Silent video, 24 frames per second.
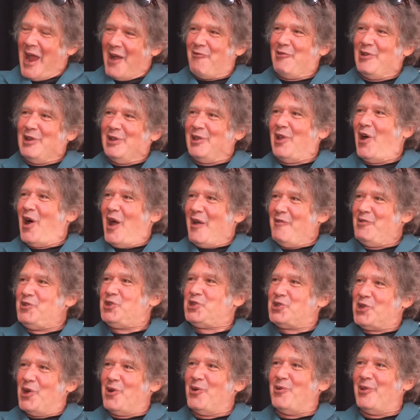Every live
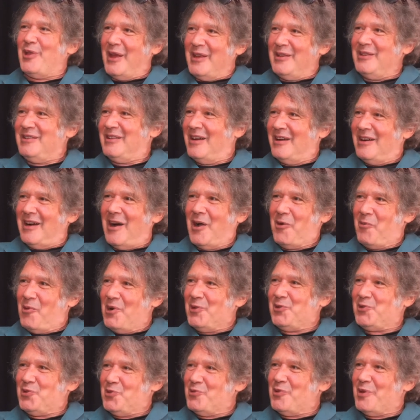show that I
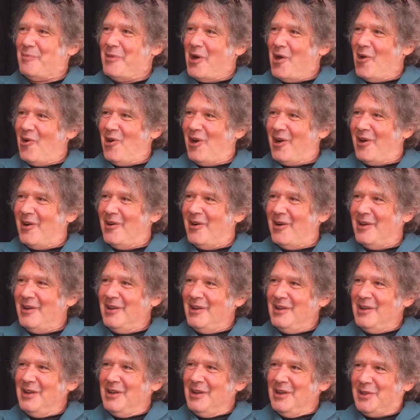went to in America,
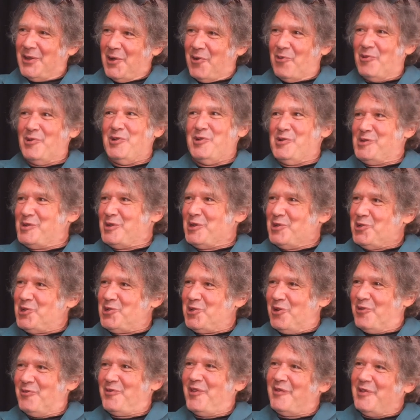they were using a
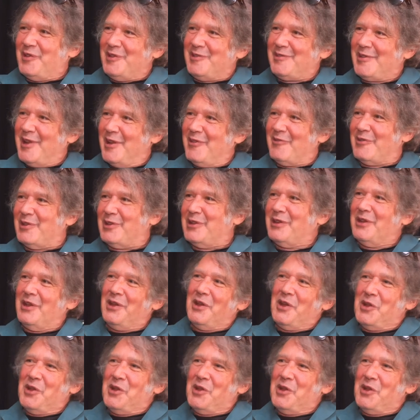Shure 57.